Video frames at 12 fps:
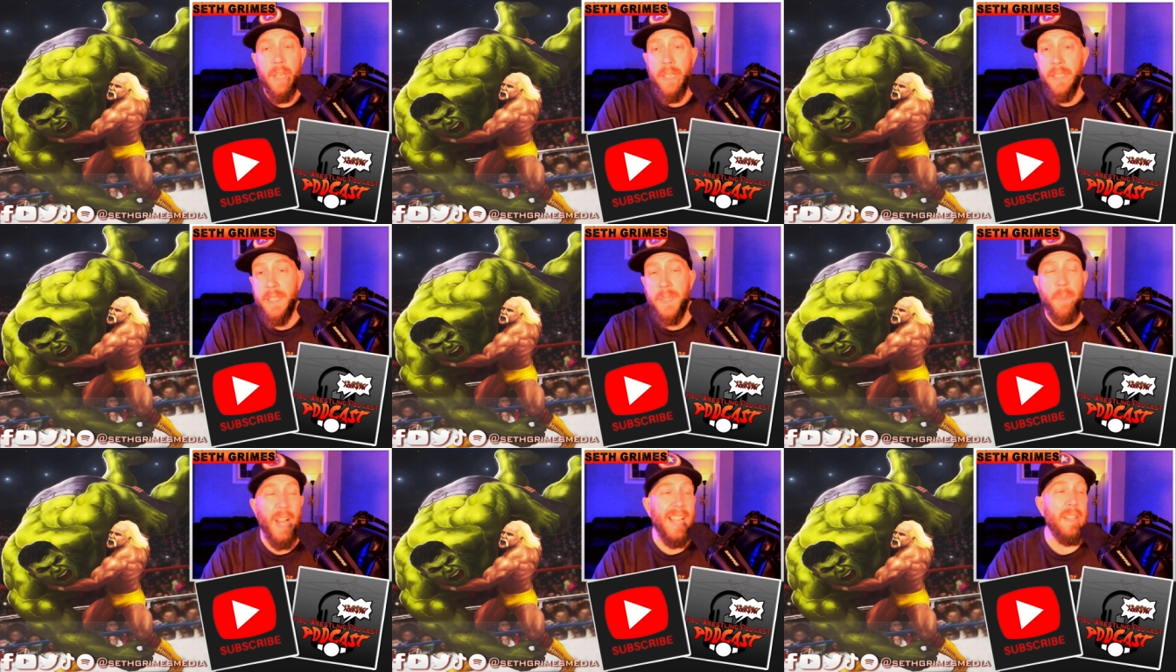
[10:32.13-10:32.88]

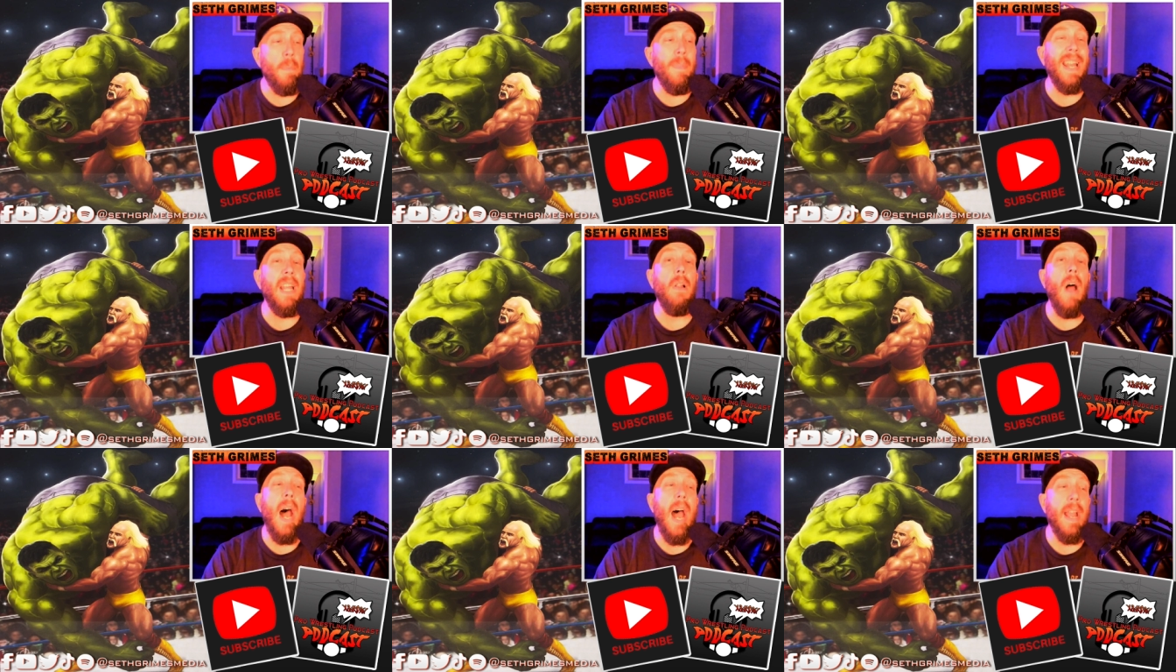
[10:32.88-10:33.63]
despite the many
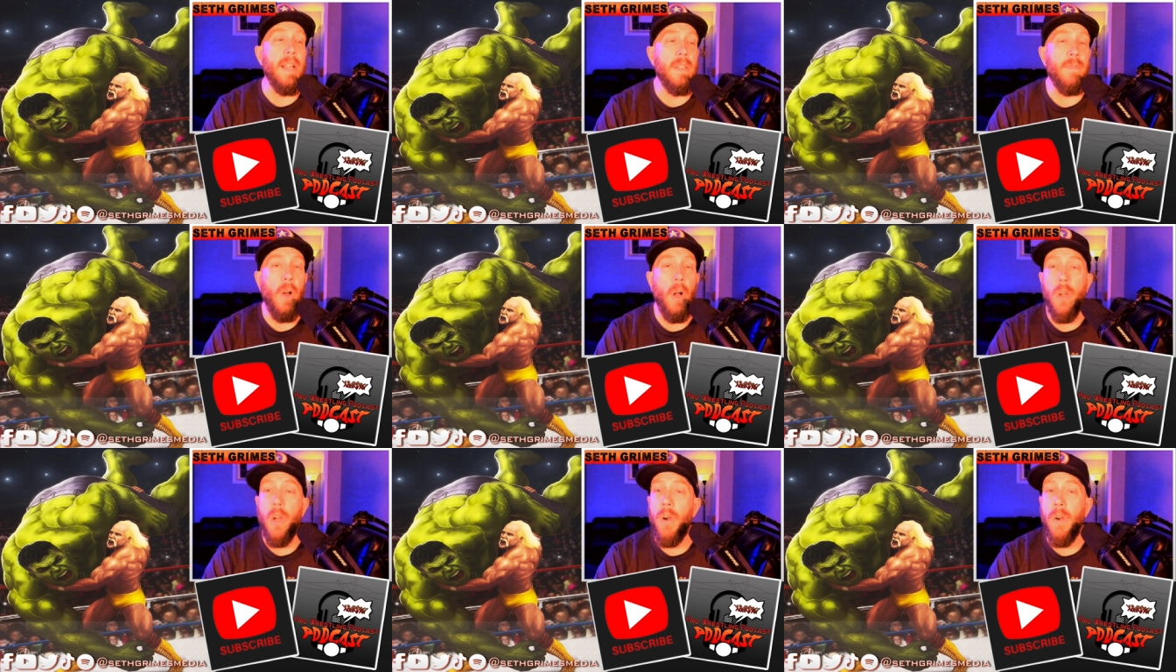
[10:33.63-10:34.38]
lies of
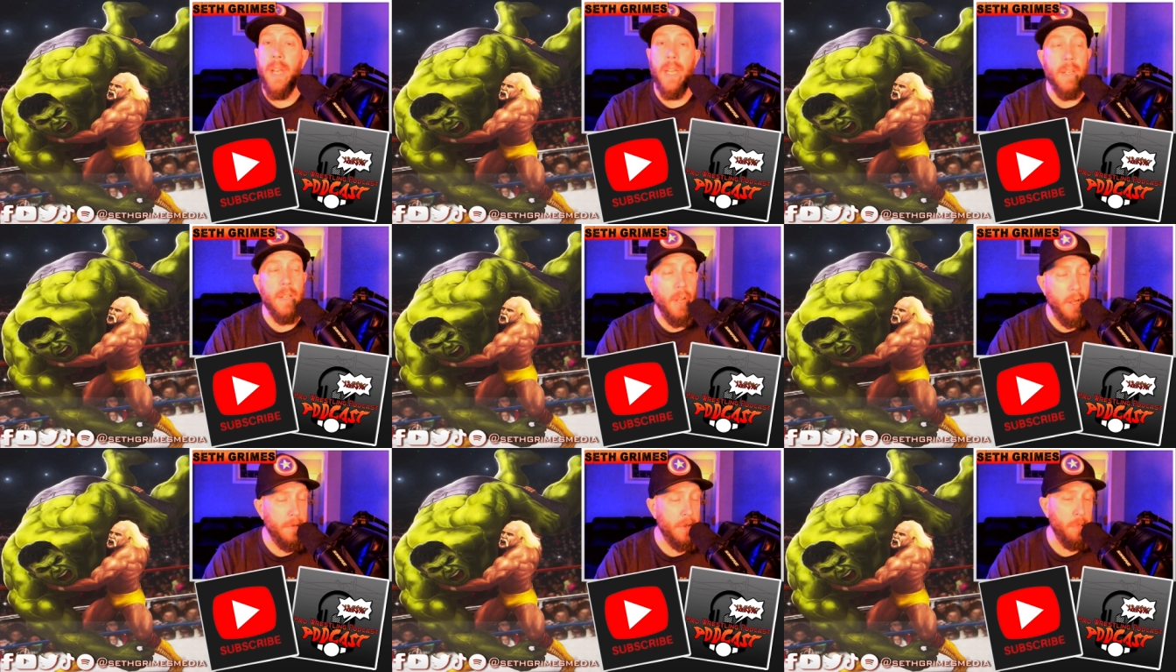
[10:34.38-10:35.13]
Hulk Hogan and
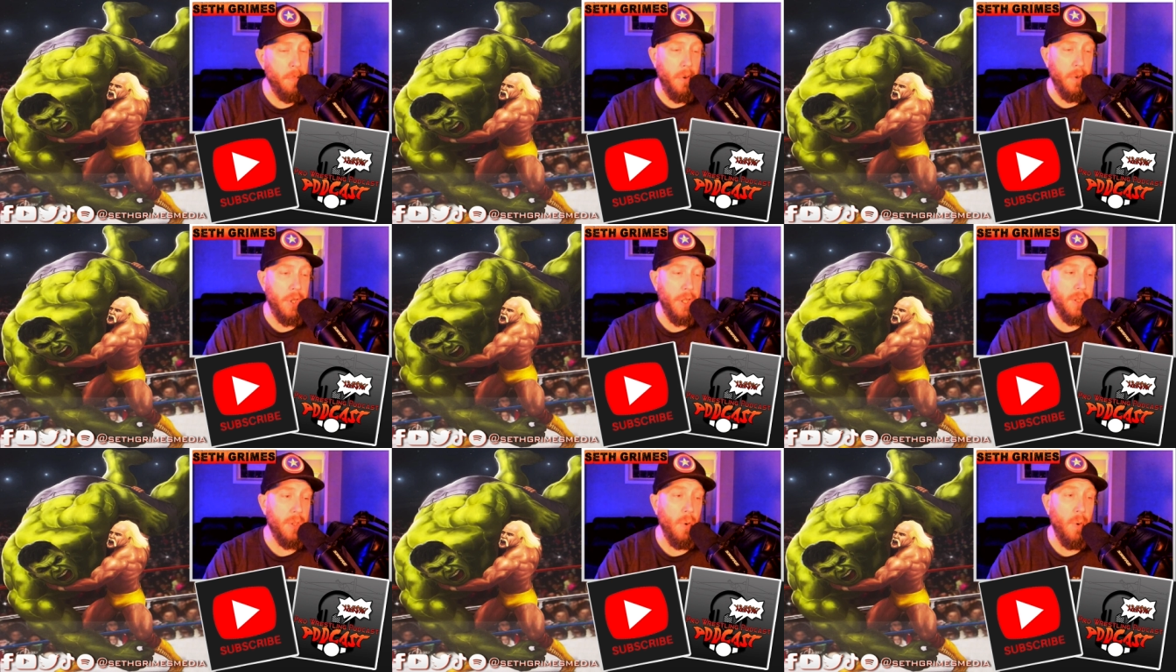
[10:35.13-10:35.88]
all of his
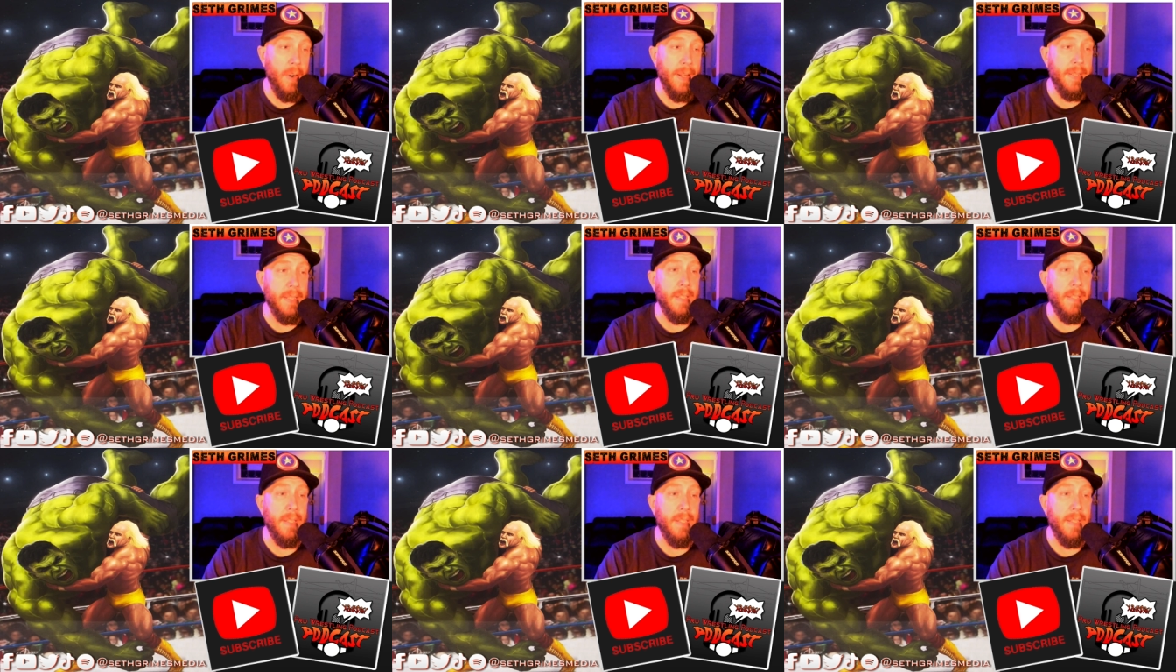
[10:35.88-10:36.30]
bullshit stories.